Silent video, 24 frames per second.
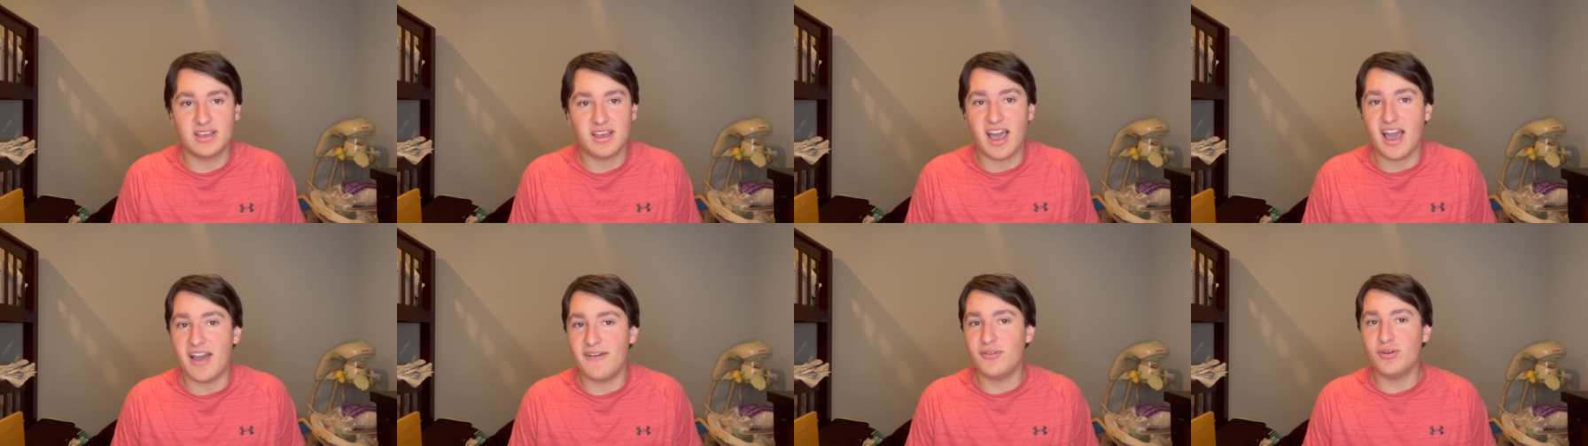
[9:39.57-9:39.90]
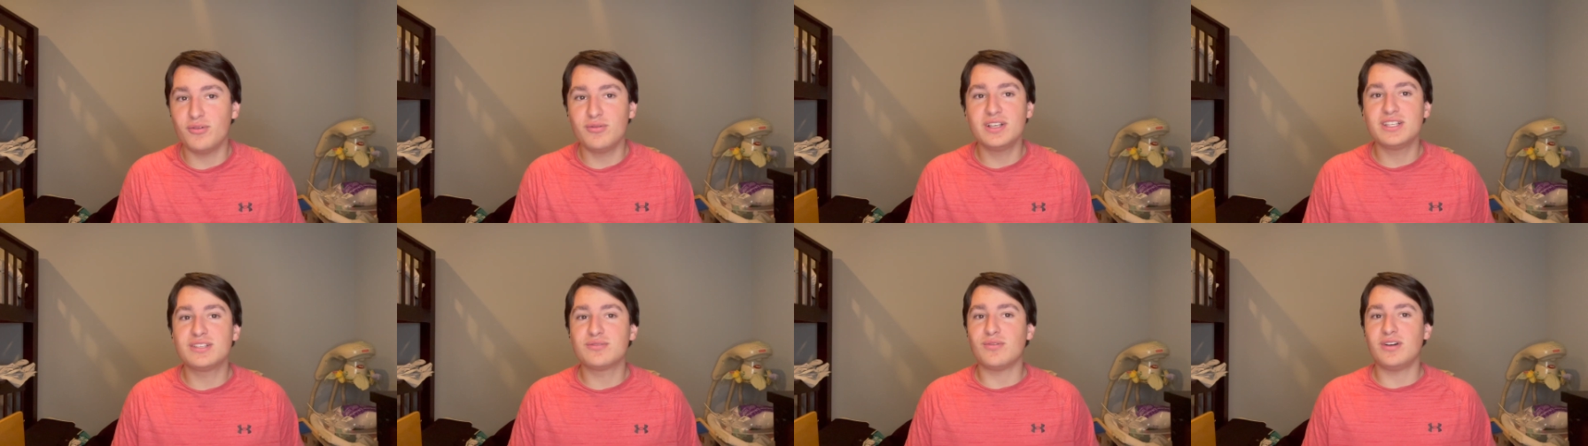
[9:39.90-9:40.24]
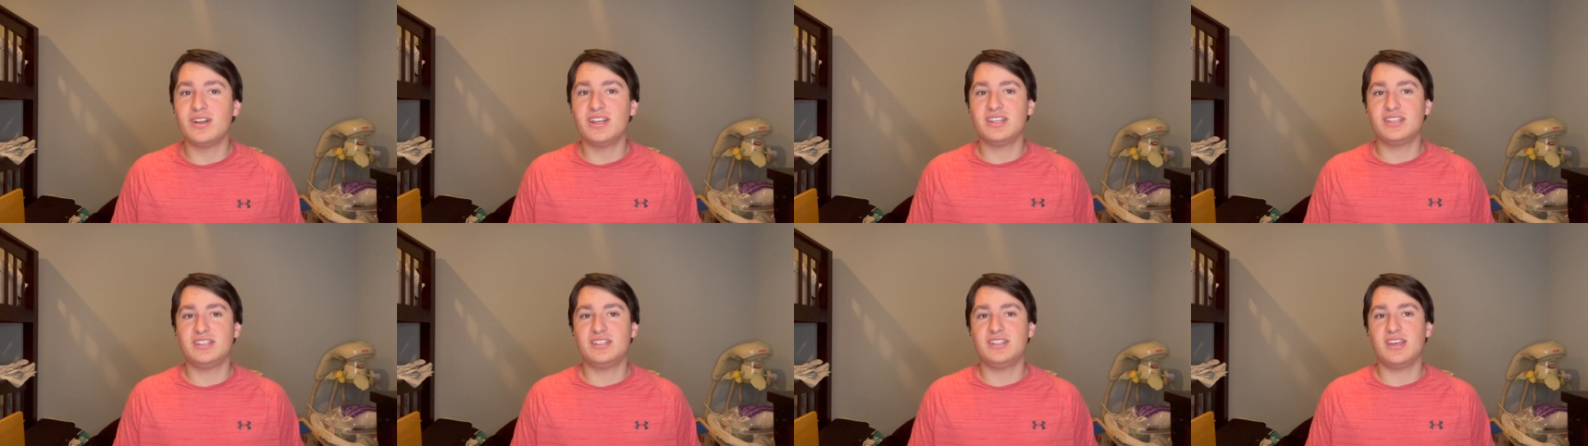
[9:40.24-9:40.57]
I've always
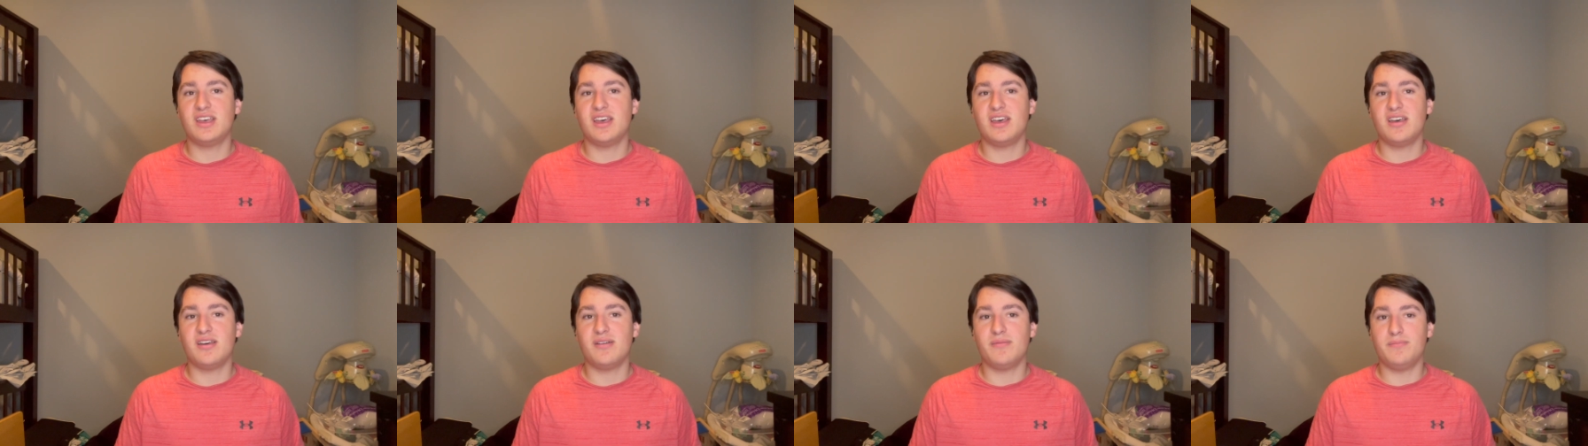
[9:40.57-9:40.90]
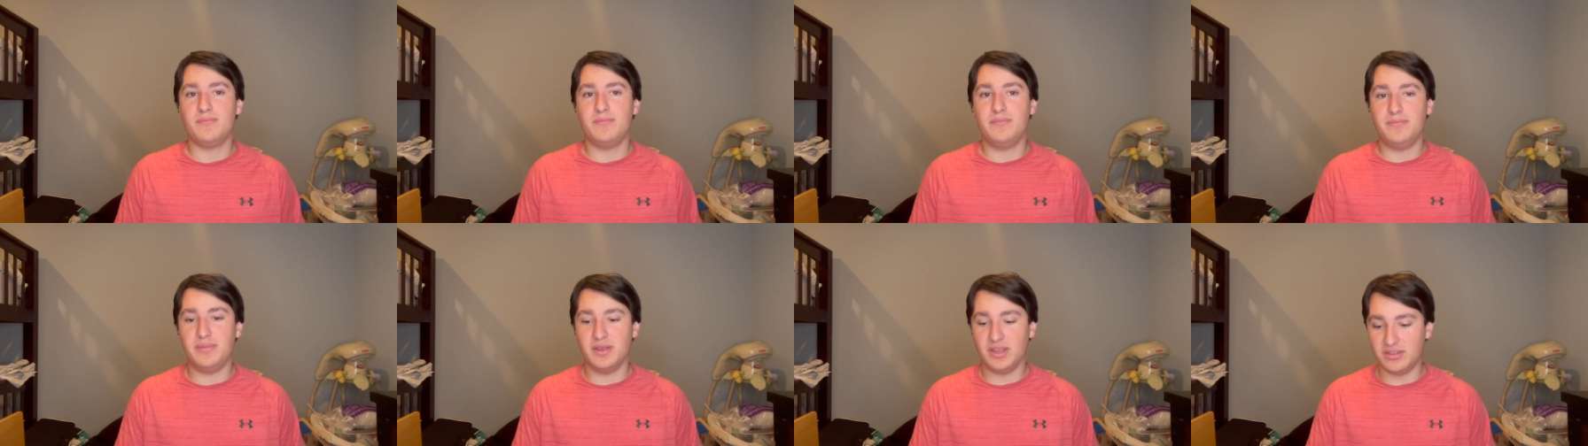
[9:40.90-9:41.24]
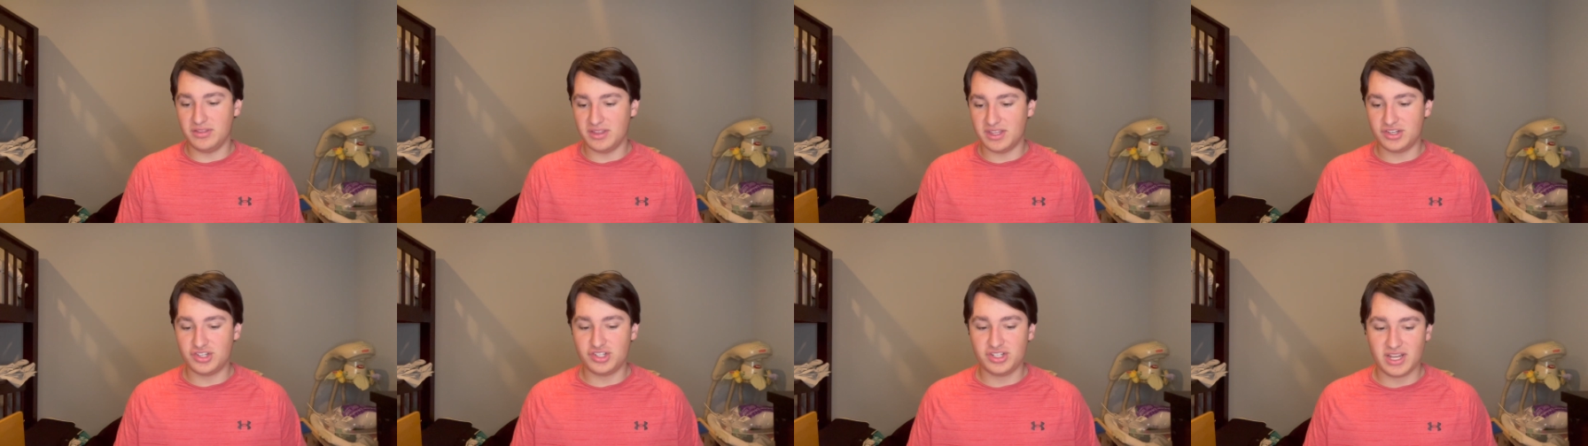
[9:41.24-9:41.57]
wanted to
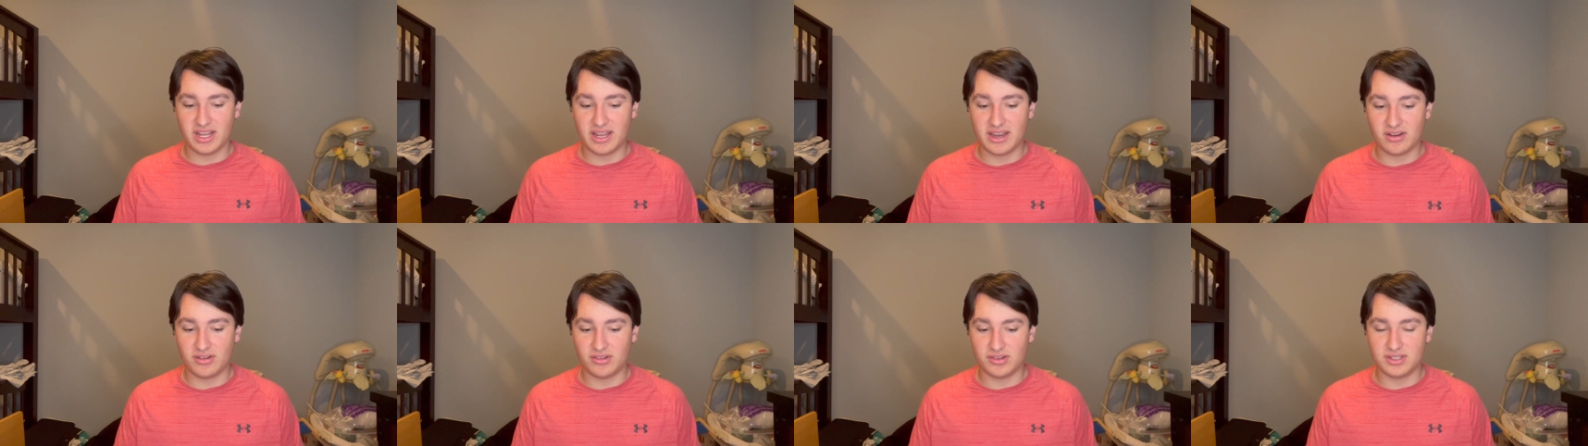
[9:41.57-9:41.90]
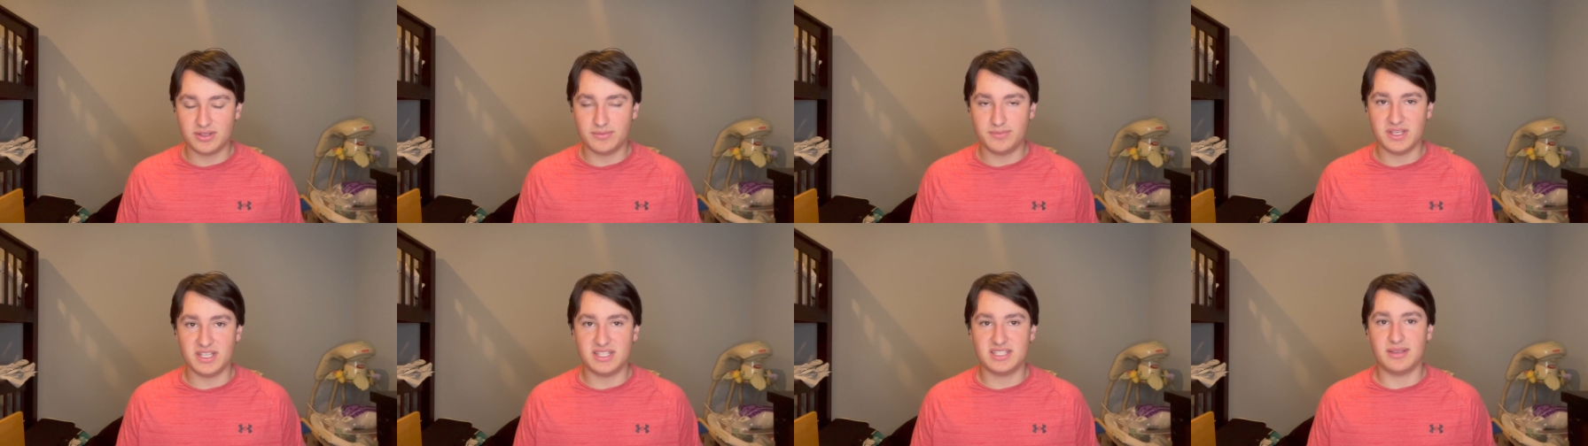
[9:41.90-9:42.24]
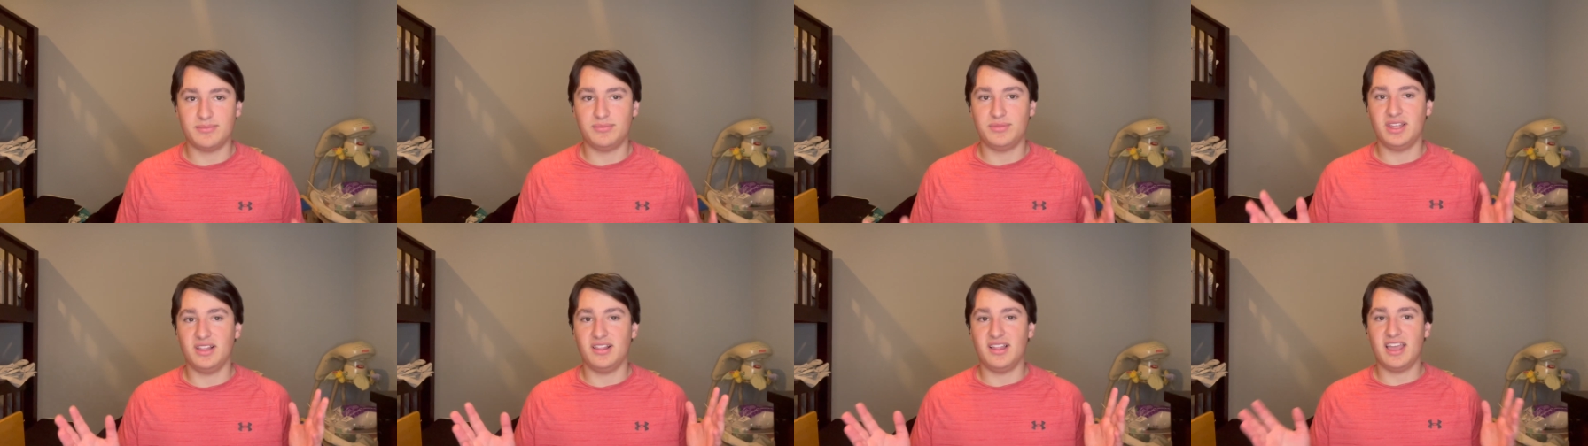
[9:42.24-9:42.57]
build this channel to be
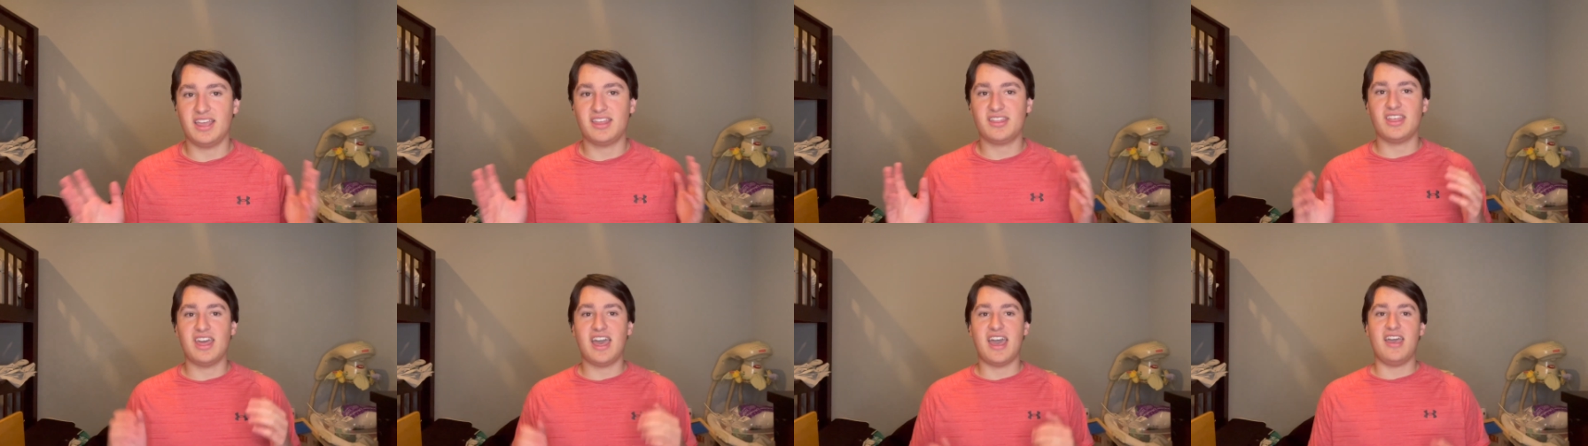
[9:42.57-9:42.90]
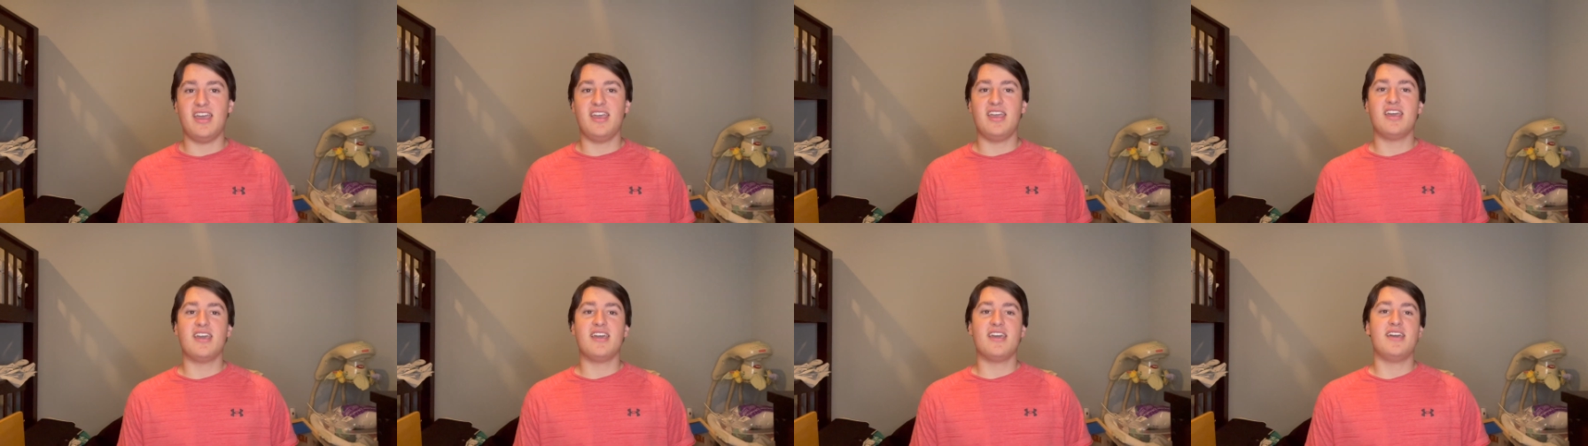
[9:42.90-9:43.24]
something like that,